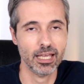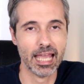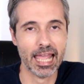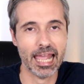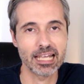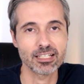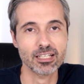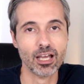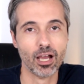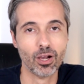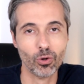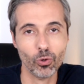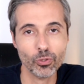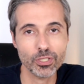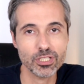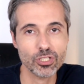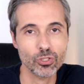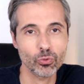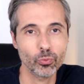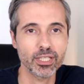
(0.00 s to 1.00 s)
And
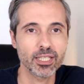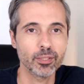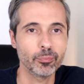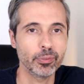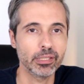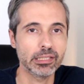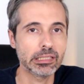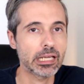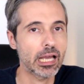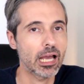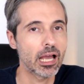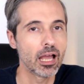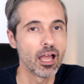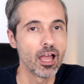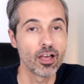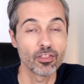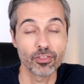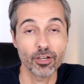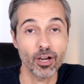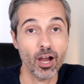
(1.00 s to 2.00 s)
according to Wikipedia,
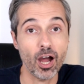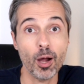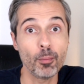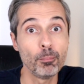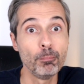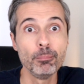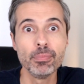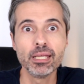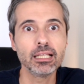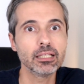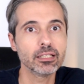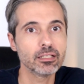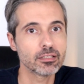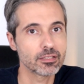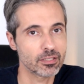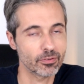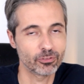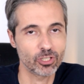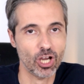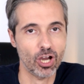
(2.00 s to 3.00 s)
there are
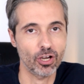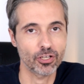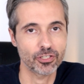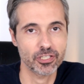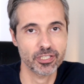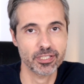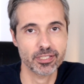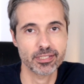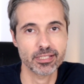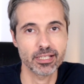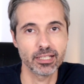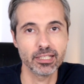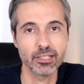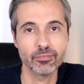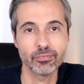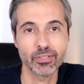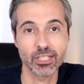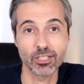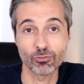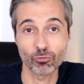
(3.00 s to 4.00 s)
millions of Tatars
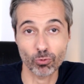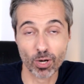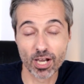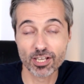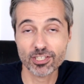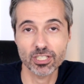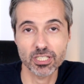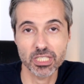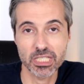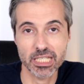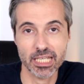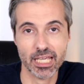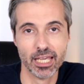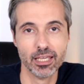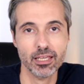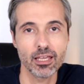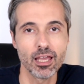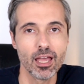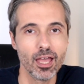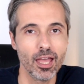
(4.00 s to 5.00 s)
living in Russia
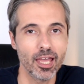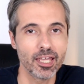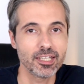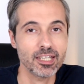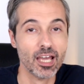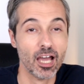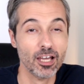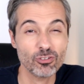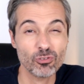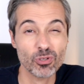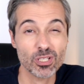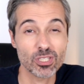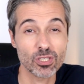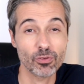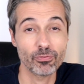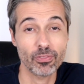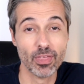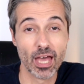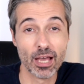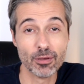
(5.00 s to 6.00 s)
today and hundreds
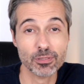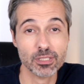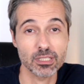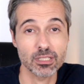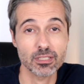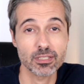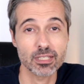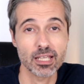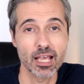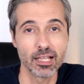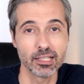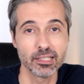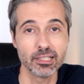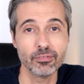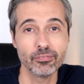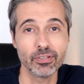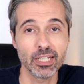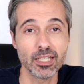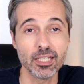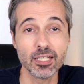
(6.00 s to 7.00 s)
of thousands
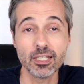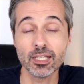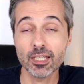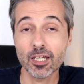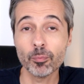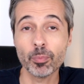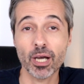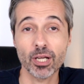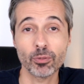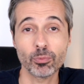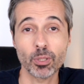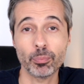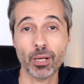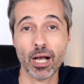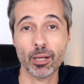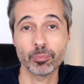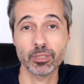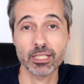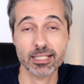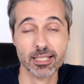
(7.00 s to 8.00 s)
living in nearby
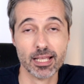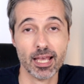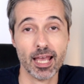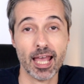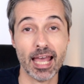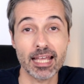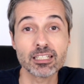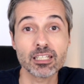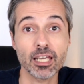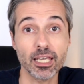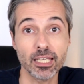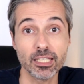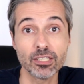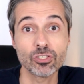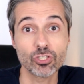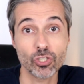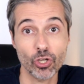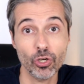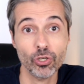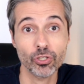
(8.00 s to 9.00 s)
republics and
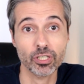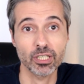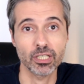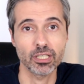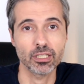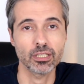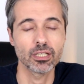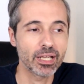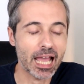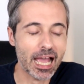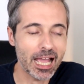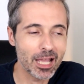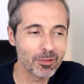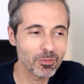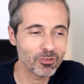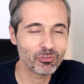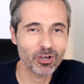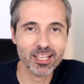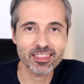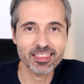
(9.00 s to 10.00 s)
in Turkey. But I'm
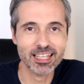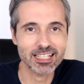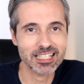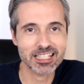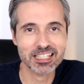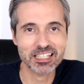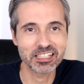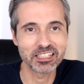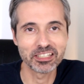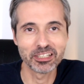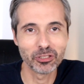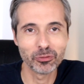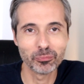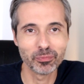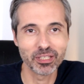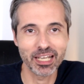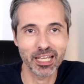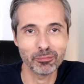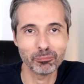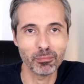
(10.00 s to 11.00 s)
afraid that doesn't
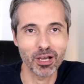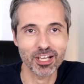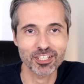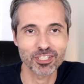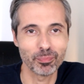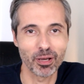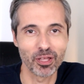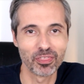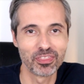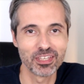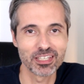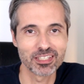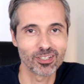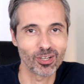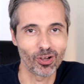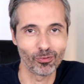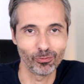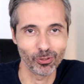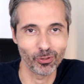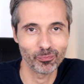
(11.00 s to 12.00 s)
illuminate much about this
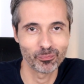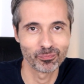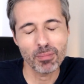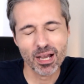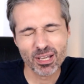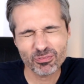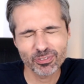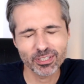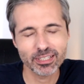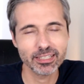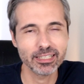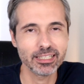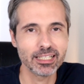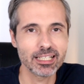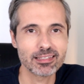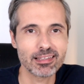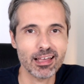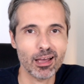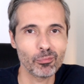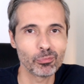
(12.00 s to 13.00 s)
novel. My feeling
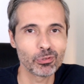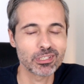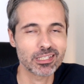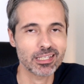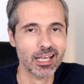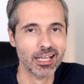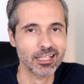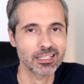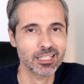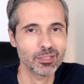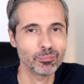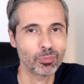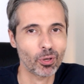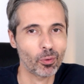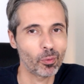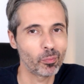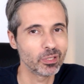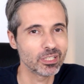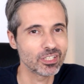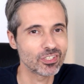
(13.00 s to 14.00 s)
is that Buzzati
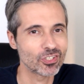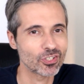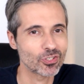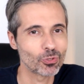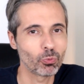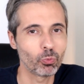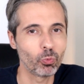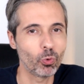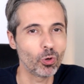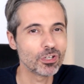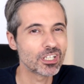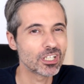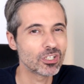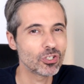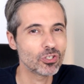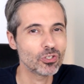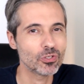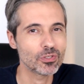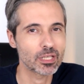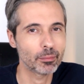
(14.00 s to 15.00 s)
probably just wanted
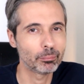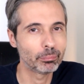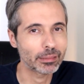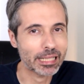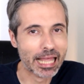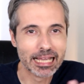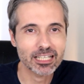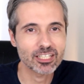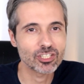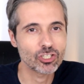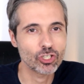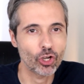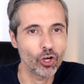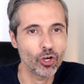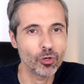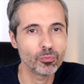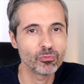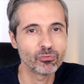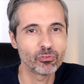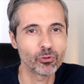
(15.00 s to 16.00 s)
to use a blank
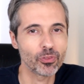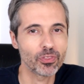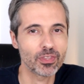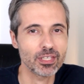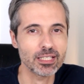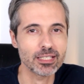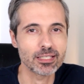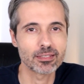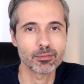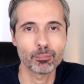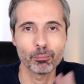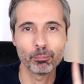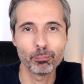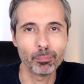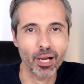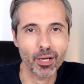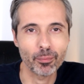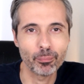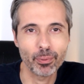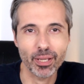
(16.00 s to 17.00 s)
term for these
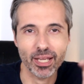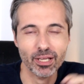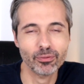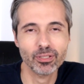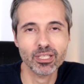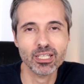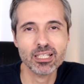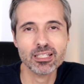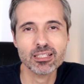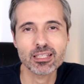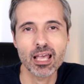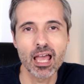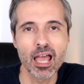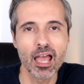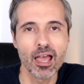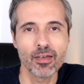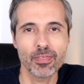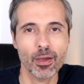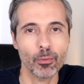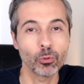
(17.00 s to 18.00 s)
barbarians
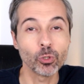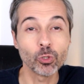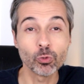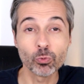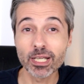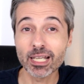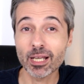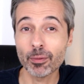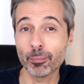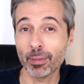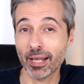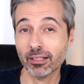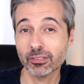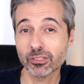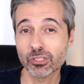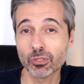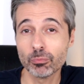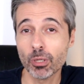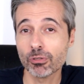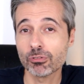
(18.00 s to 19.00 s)
that would ring a bell
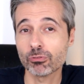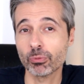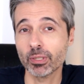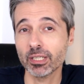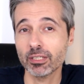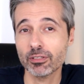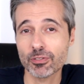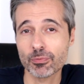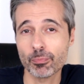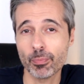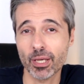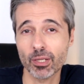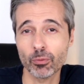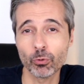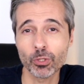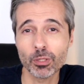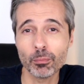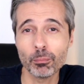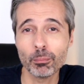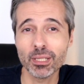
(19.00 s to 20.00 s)
to most readers but
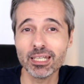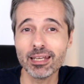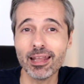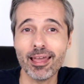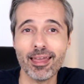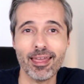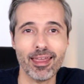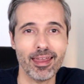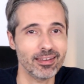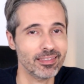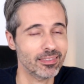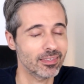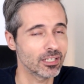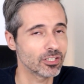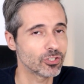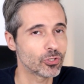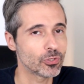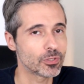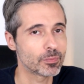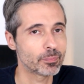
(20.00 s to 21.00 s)
wouldn't mean
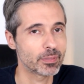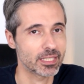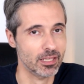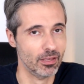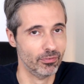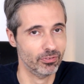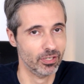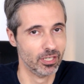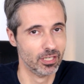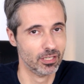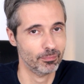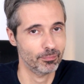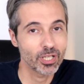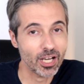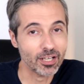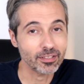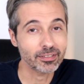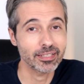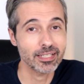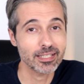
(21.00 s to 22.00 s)
anything too specific.
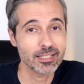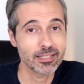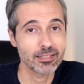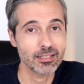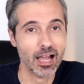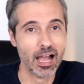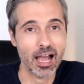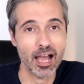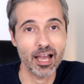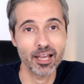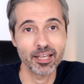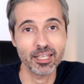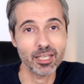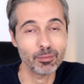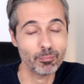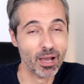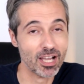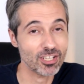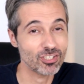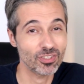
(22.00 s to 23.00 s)
Regardless, I
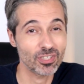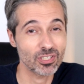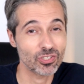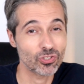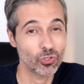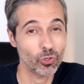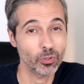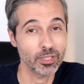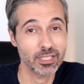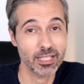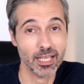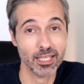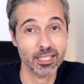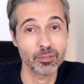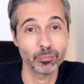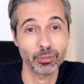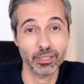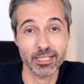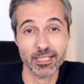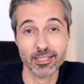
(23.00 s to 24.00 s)
imagine the story
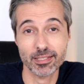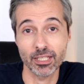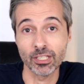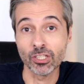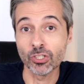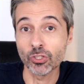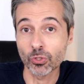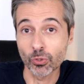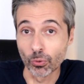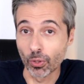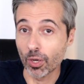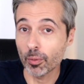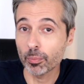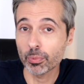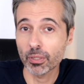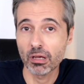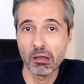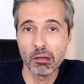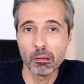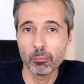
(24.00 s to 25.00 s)
taking place in
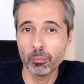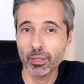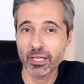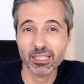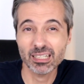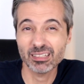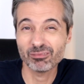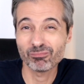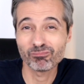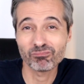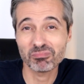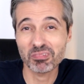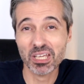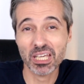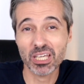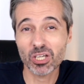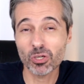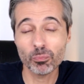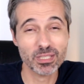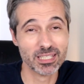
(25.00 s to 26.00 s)
Europe, but
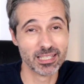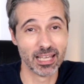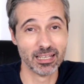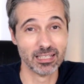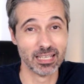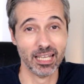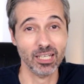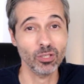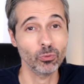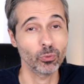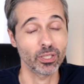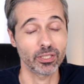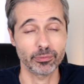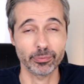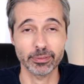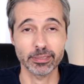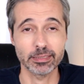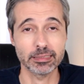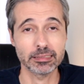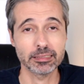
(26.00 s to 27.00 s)
it could be said anywhere,
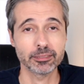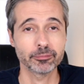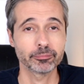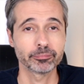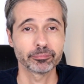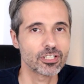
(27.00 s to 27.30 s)
really.